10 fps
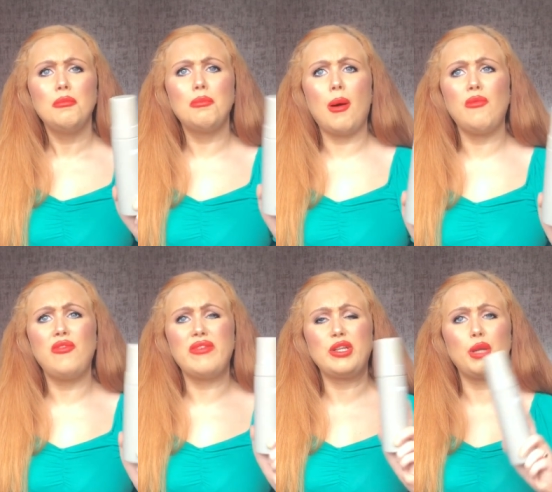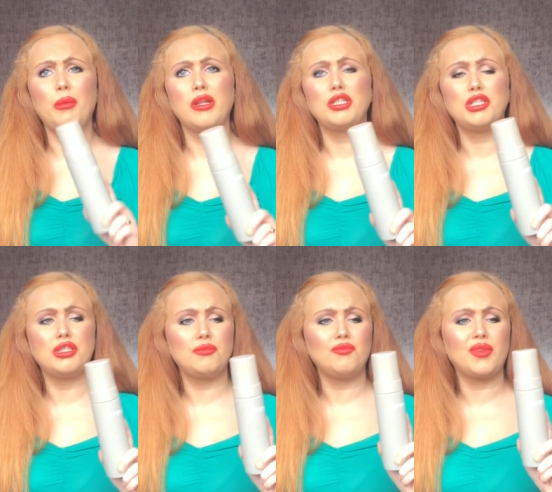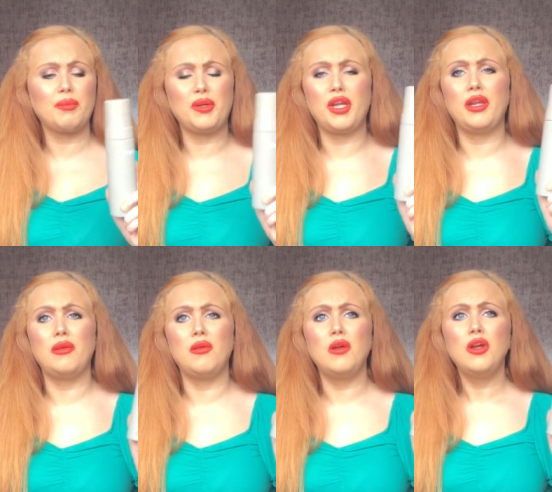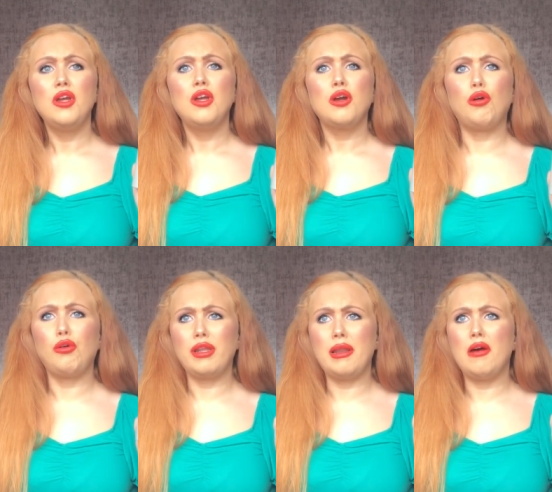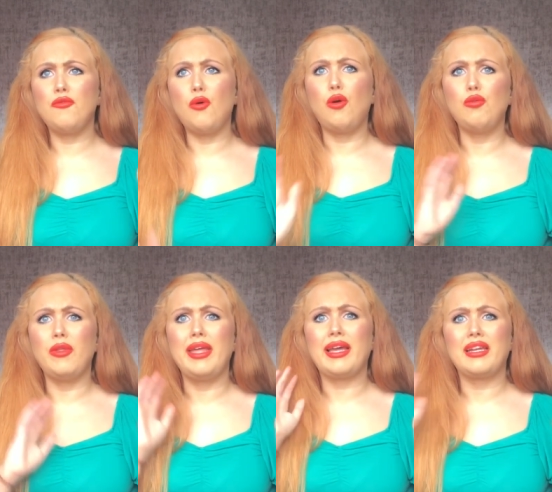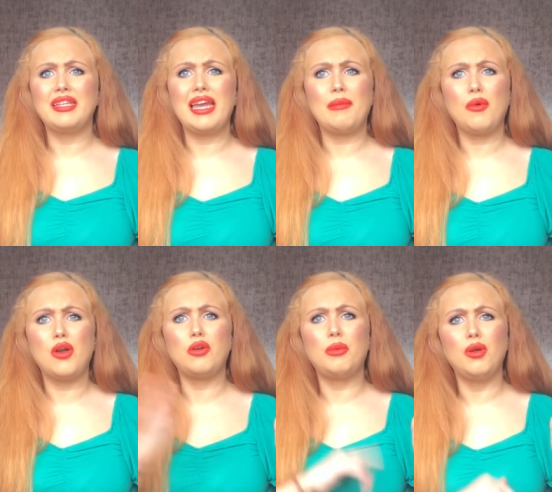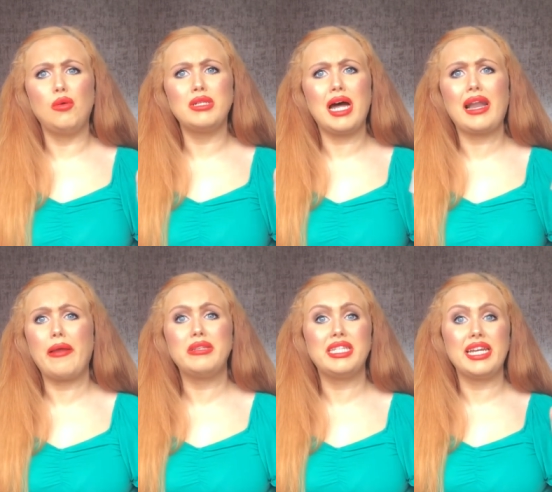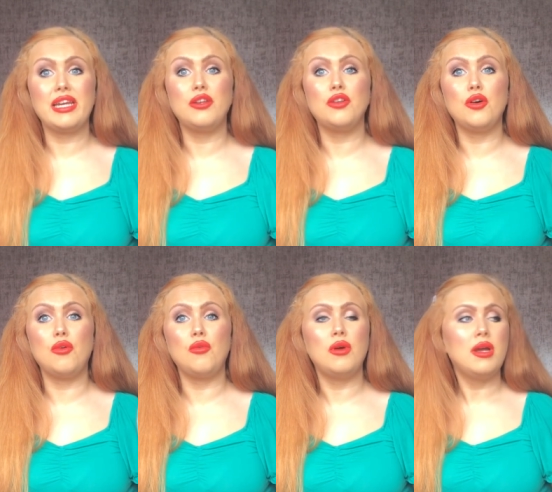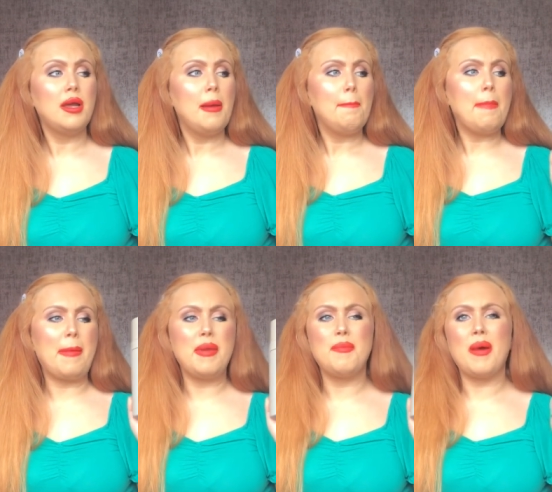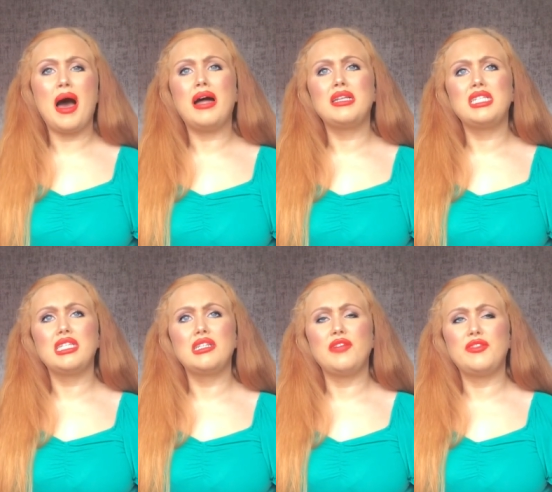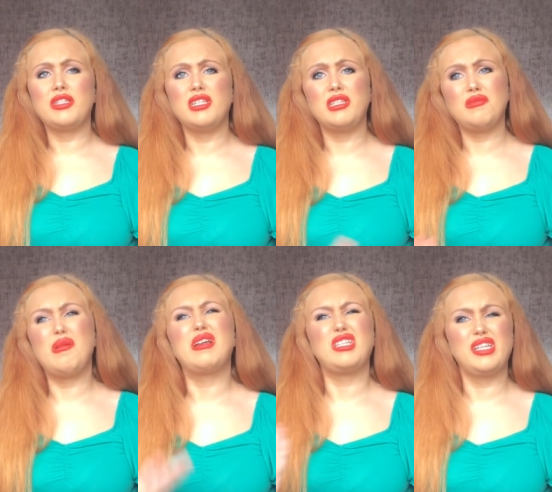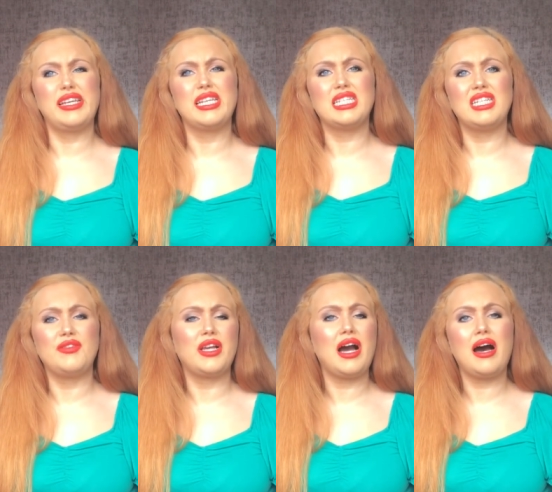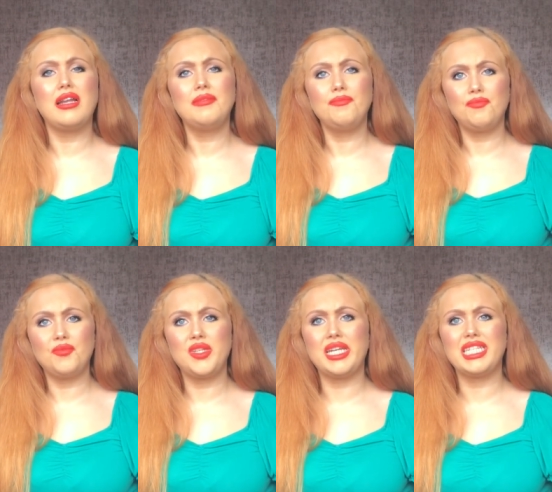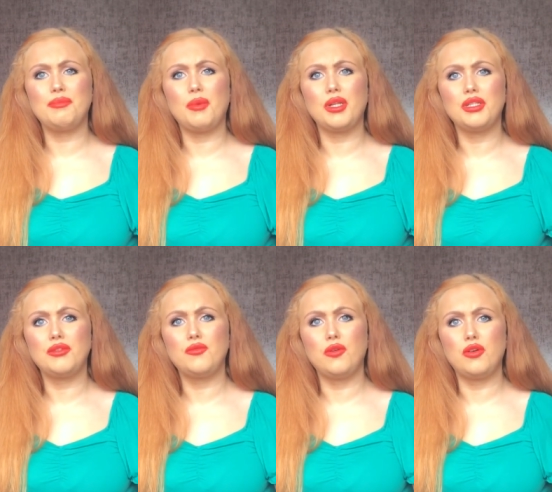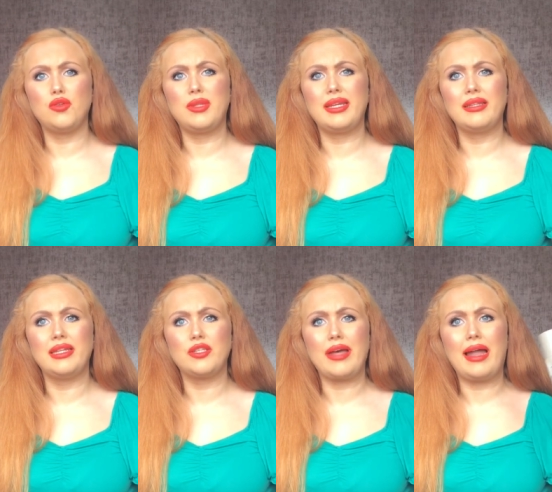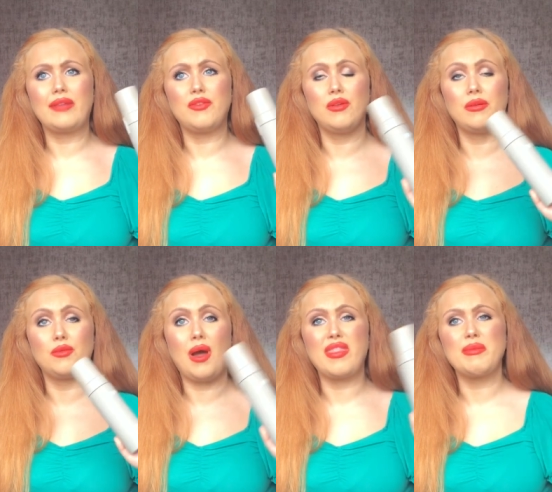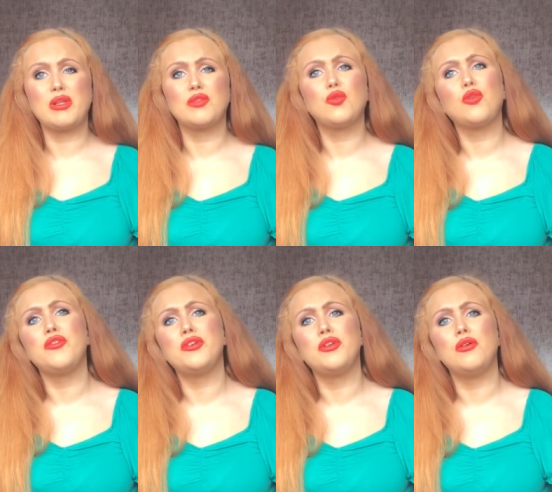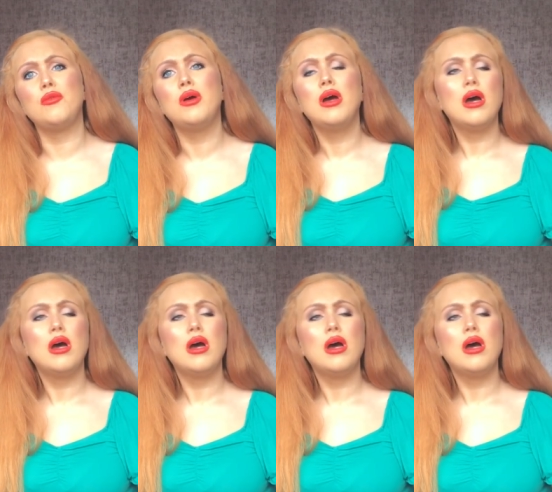month, every two months, but you can only afford really like a £10 or below tan, I'd say no. They'll if it's a special occasion if you can yes, but for daily tan, if you're going have to watch it for the no,